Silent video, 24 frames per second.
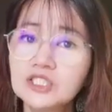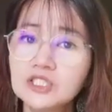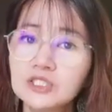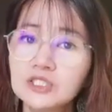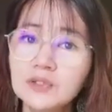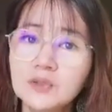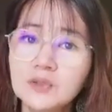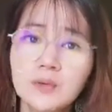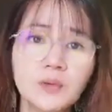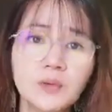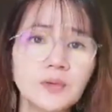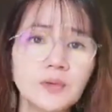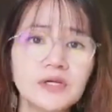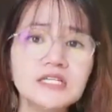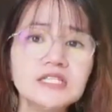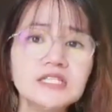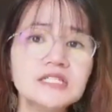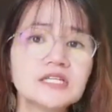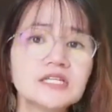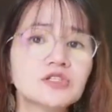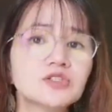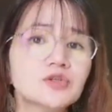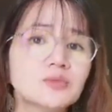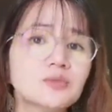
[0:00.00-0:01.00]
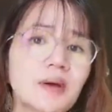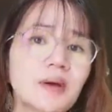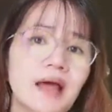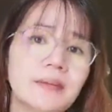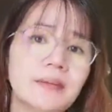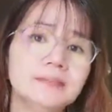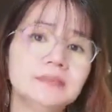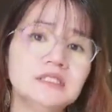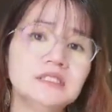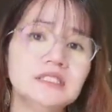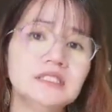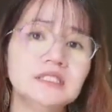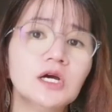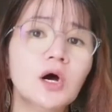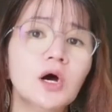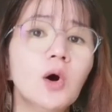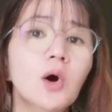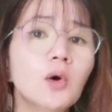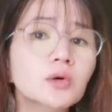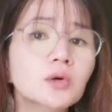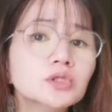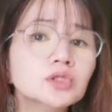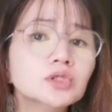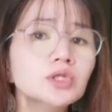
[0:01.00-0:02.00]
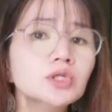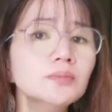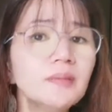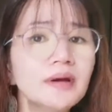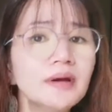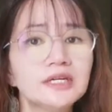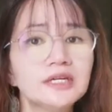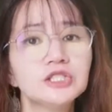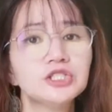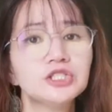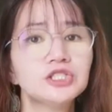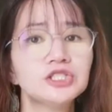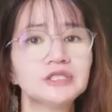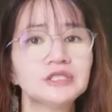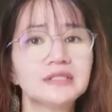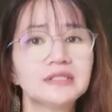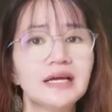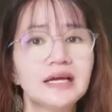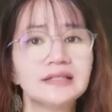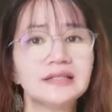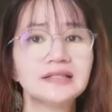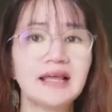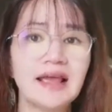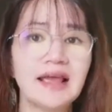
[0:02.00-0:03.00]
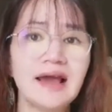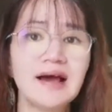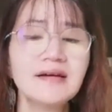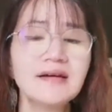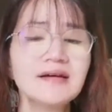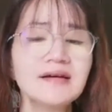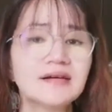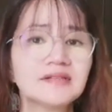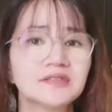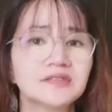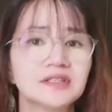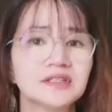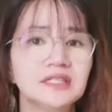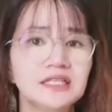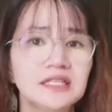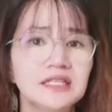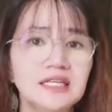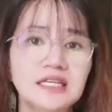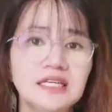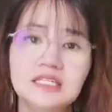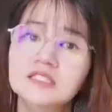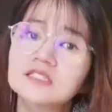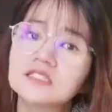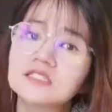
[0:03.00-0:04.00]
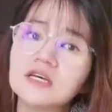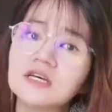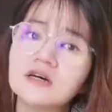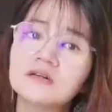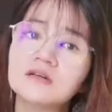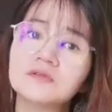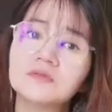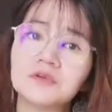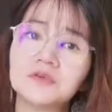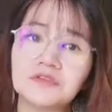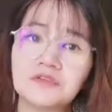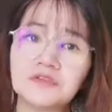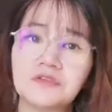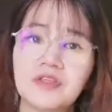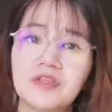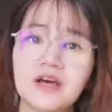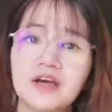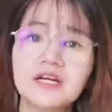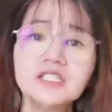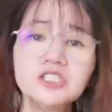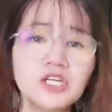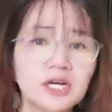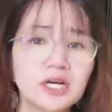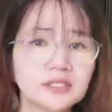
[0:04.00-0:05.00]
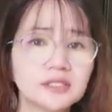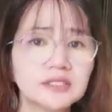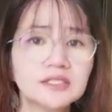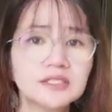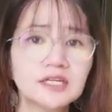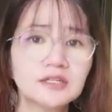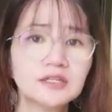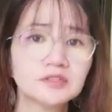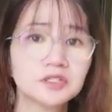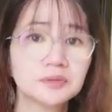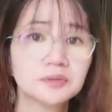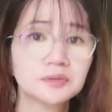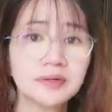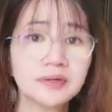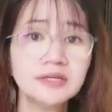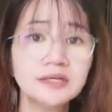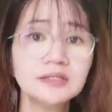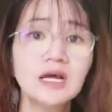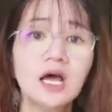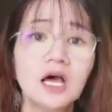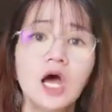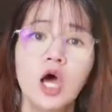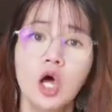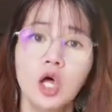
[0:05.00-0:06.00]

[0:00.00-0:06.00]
Teo, who is the group MD, also mentioned that they are currently in talk with their China counterpart